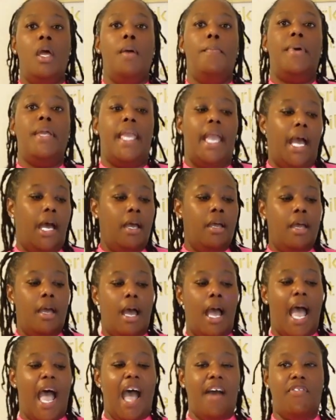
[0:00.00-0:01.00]
But yeah,
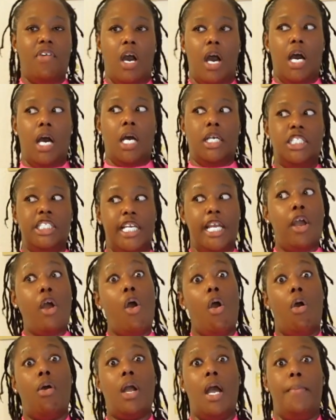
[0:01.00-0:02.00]
I have a Shein
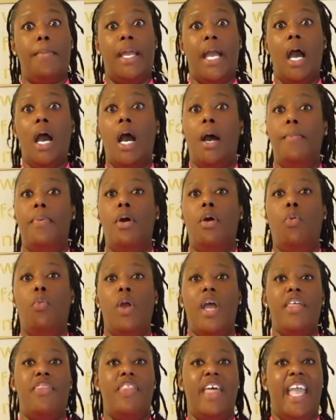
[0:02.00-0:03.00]
haul coming up
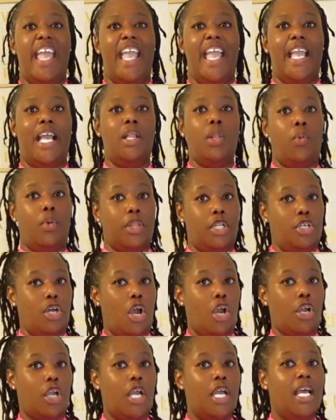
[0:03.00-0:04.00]
with a glow in the
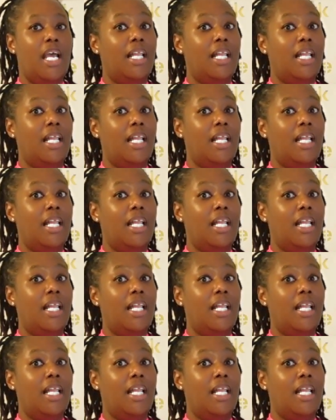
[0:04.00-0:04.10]
dark